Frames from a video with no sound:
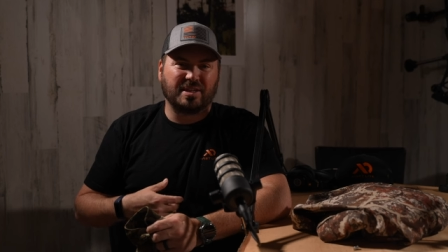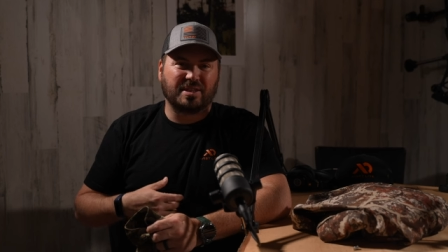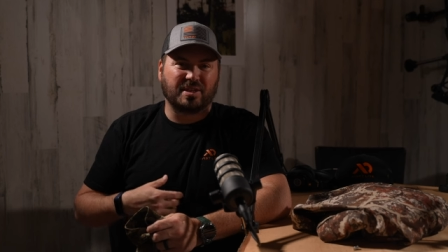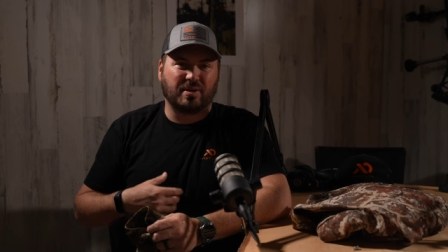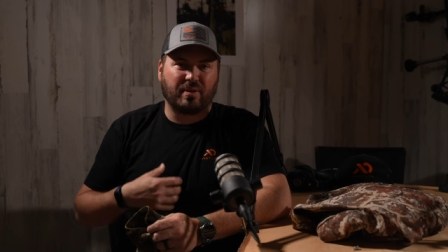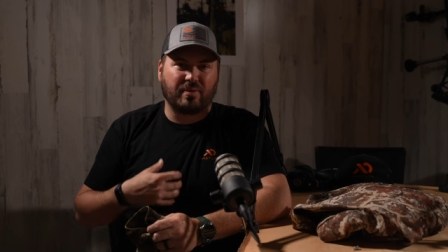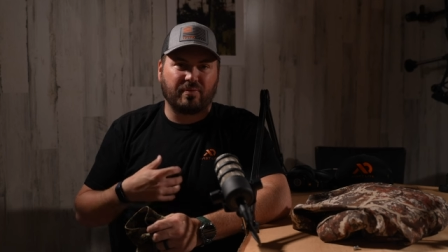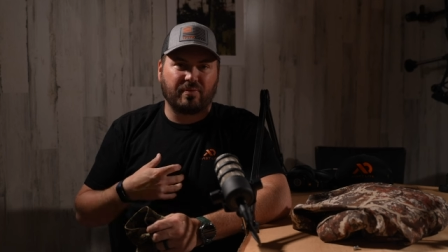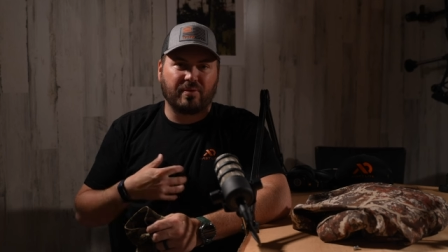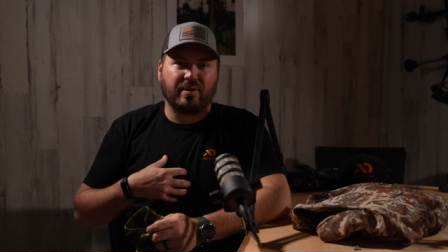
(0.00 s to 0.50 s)

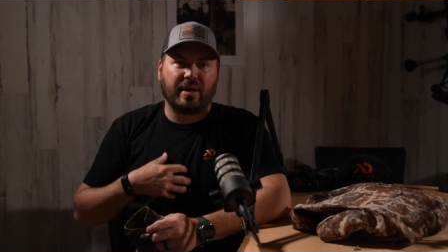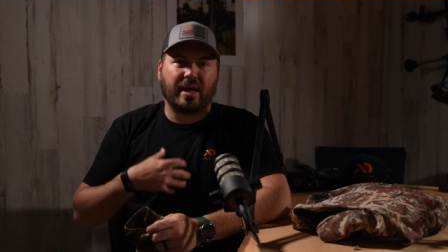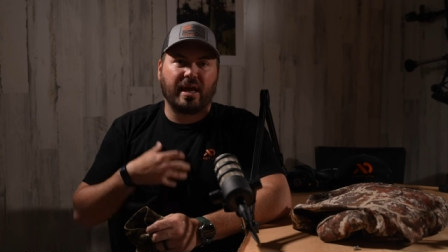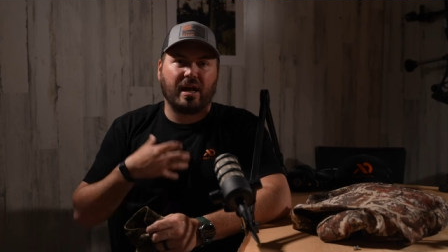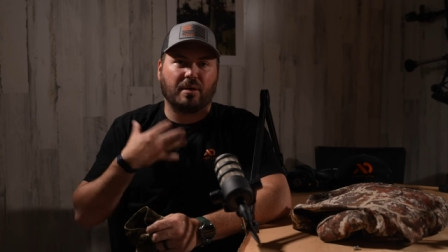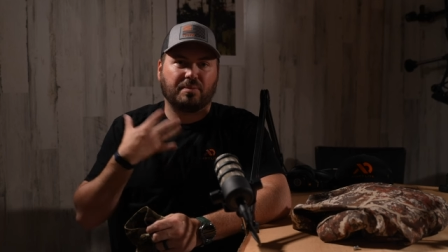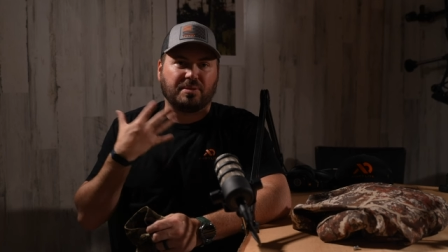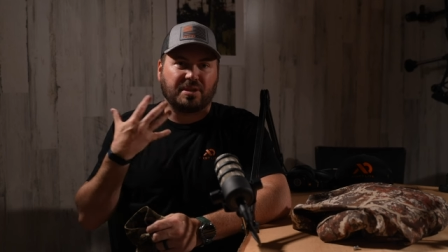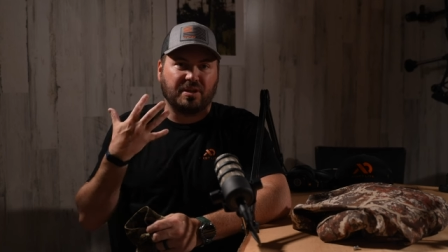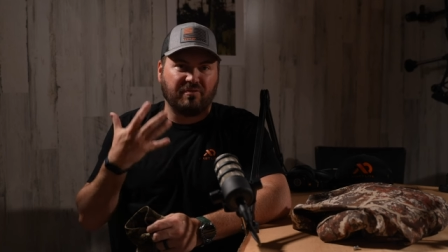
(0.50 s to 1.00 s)
so it really
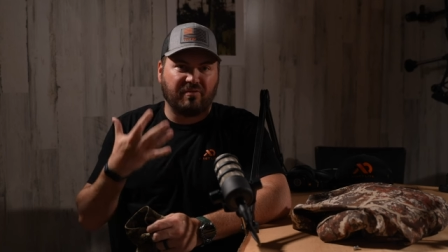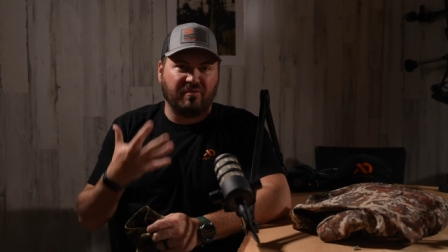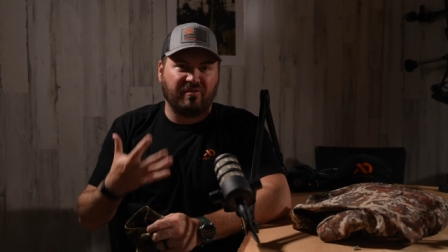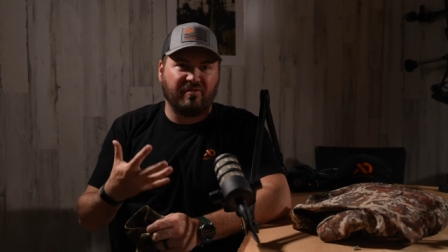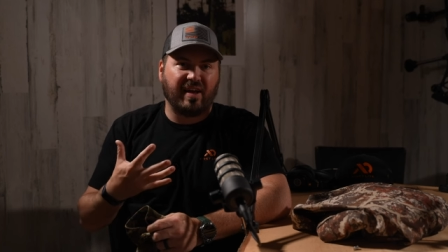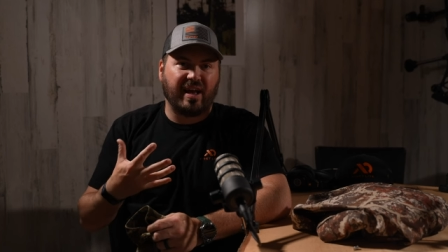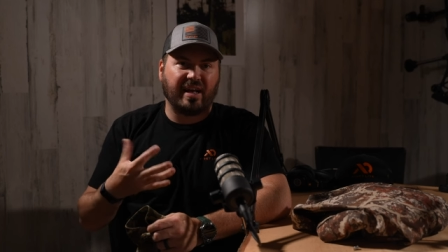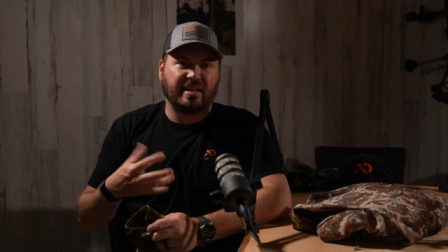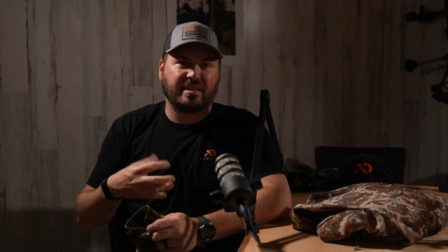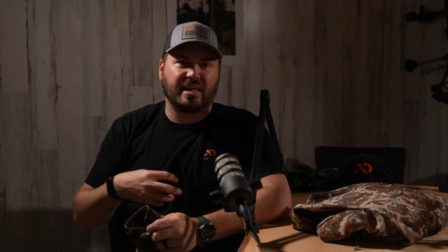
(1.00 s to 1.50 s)
helps you
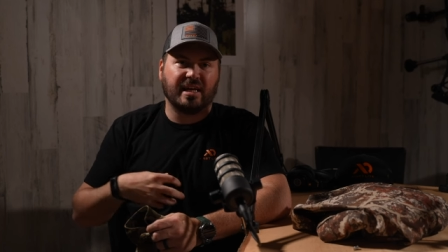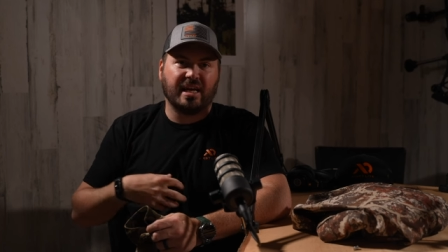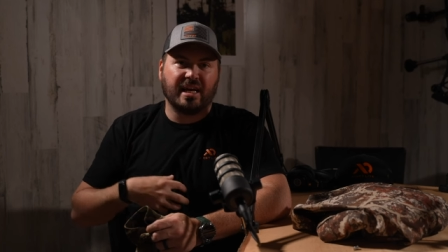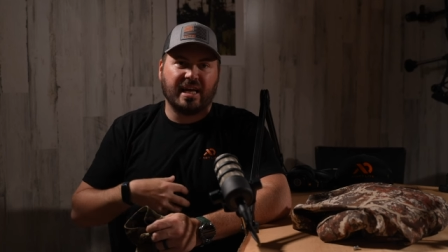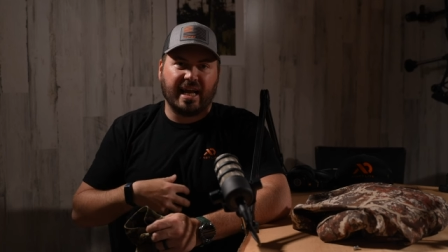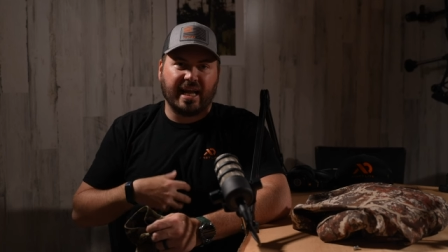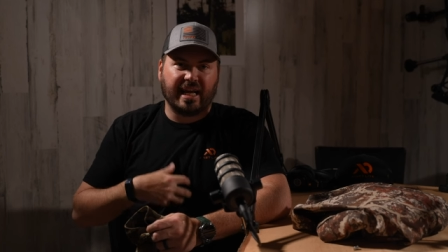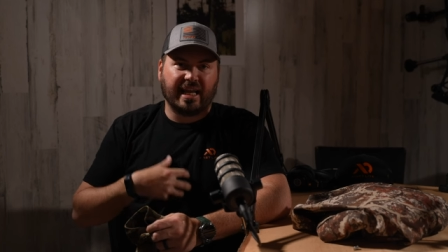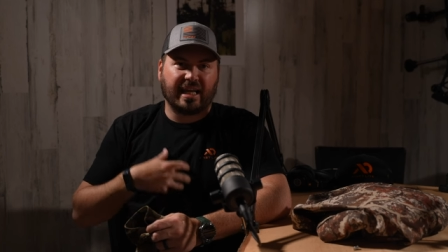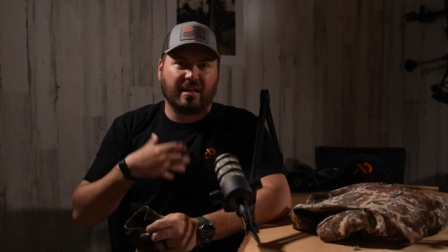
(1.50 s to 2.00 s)
vent
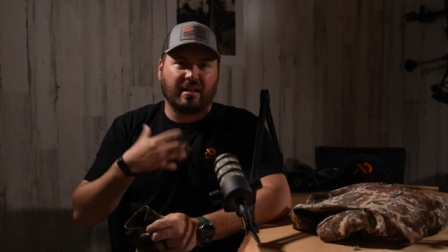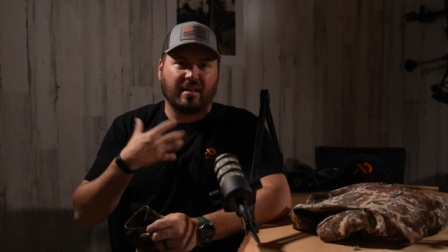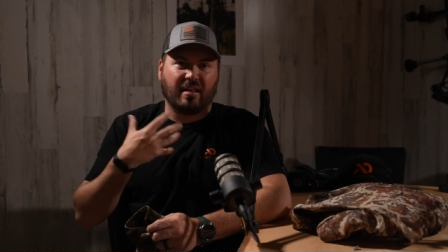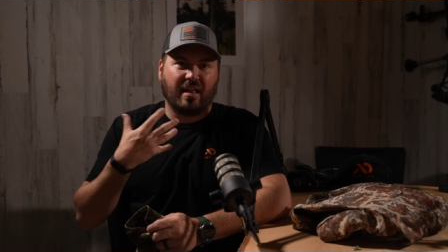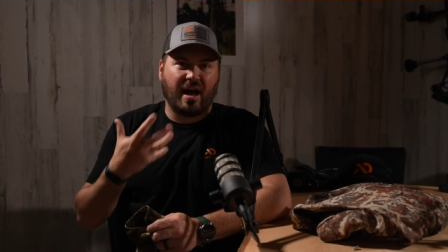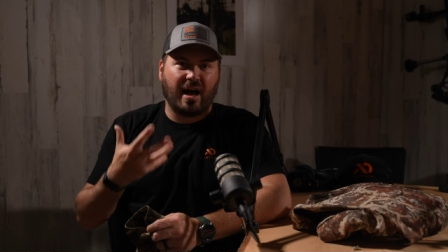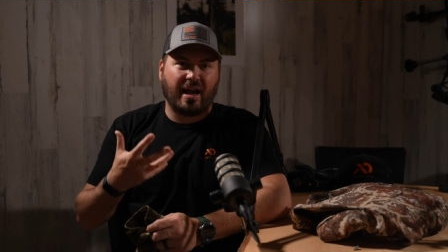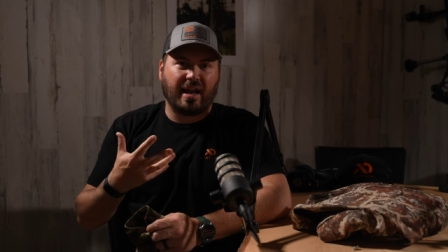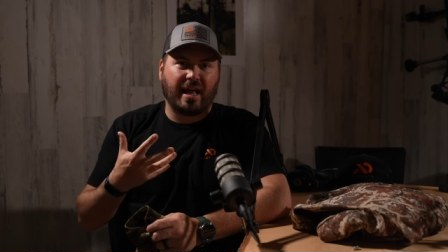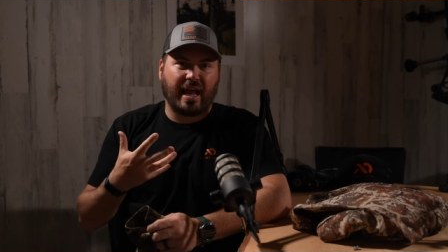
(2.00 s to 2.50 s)
and get a
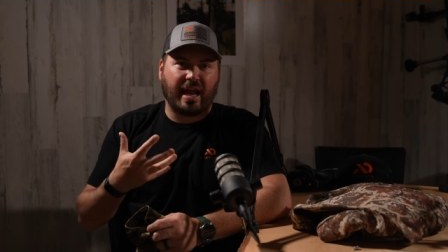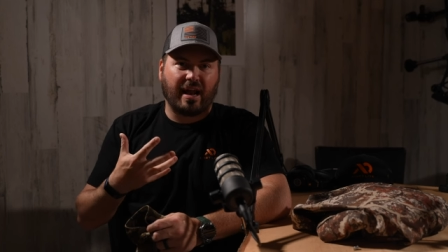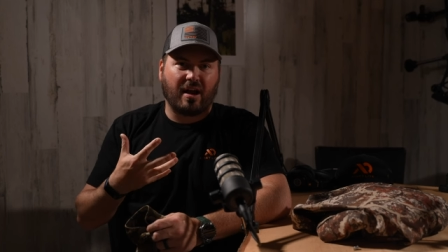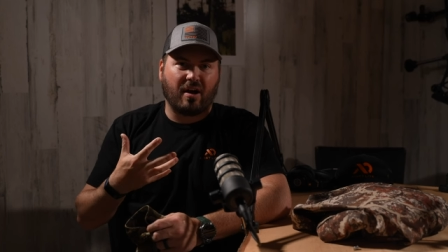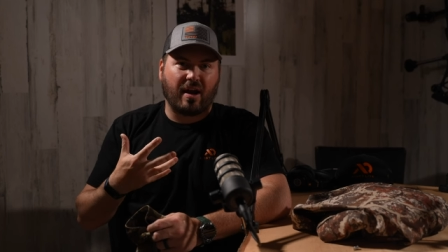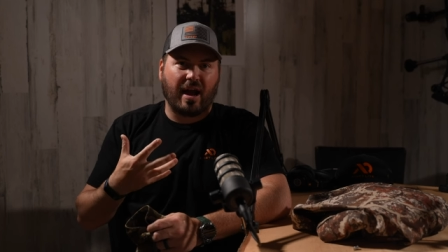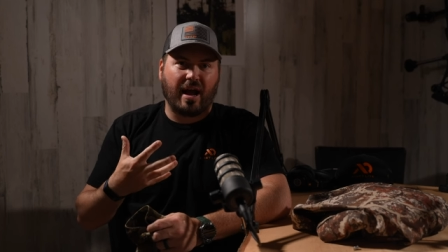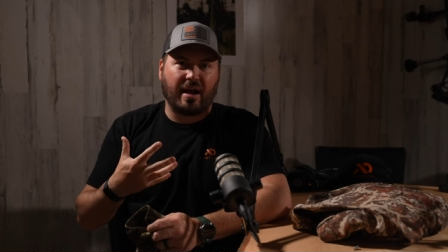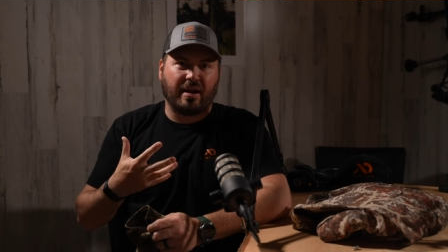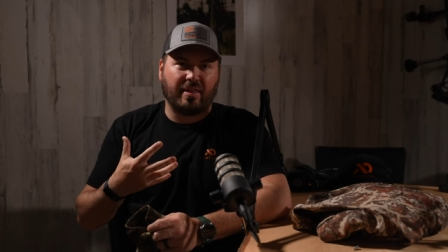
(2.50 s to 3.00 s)
lot of
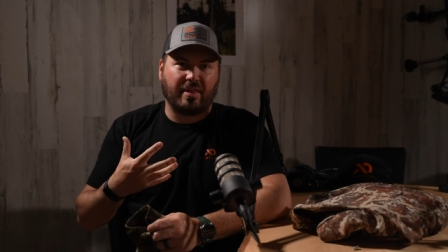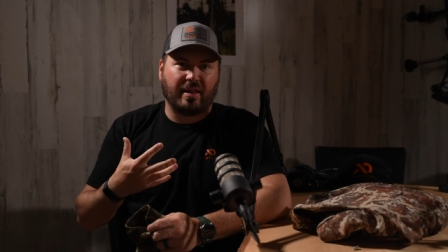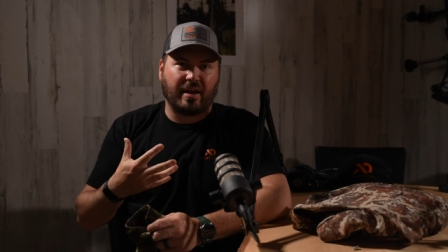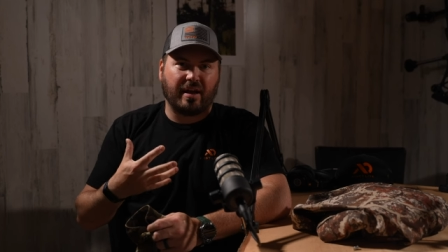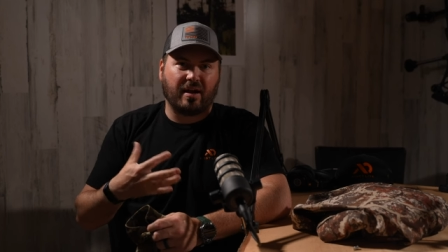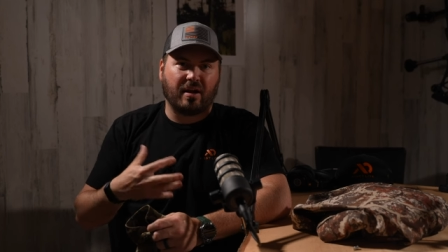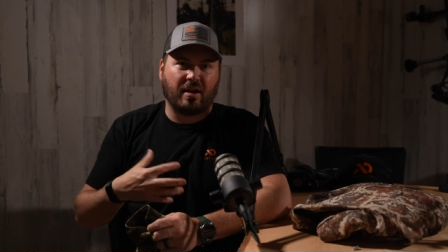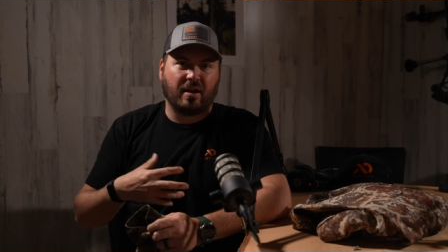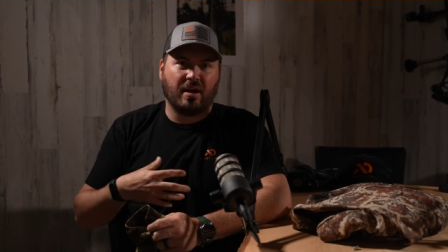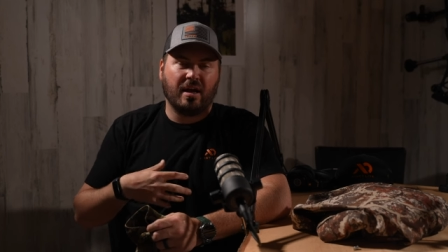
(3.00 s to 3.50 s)
air out of
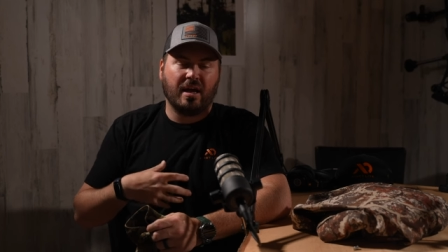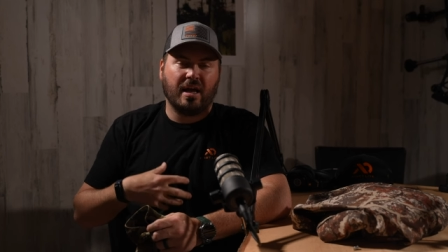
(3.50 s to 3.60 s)
there,